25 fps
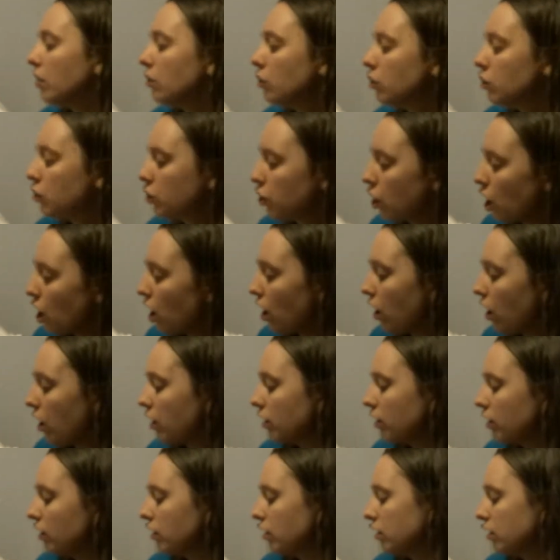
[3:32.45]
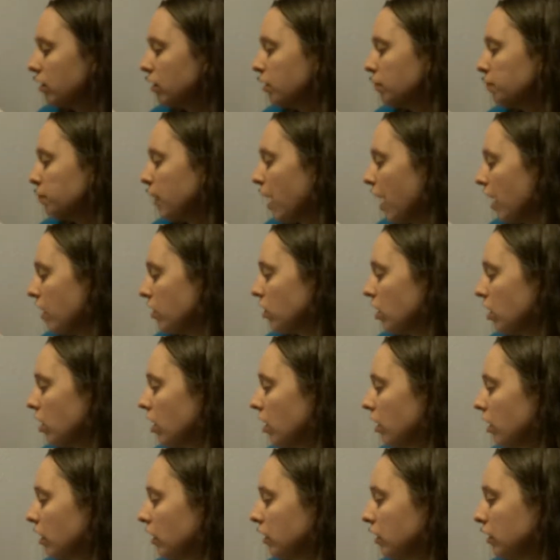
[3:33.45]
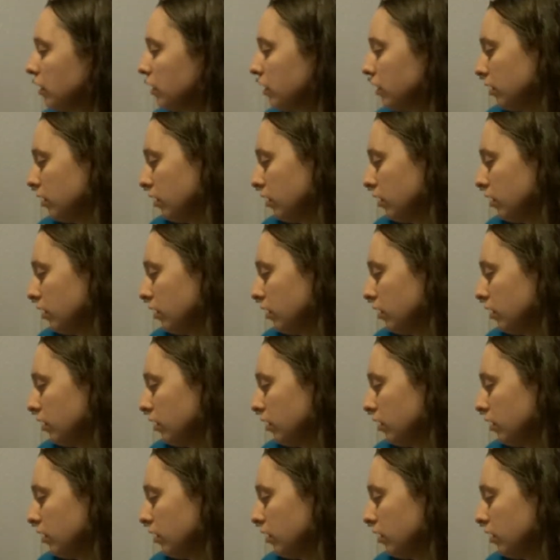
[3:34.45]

charts, pie chart,